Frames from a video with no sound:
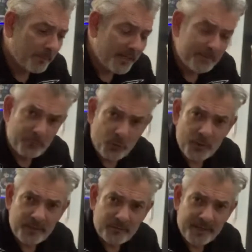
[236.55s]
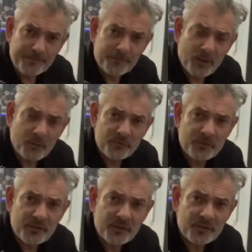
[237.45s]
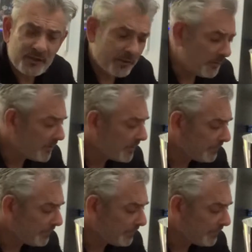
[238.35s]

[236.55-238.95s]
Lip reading: embroidery onto the suit.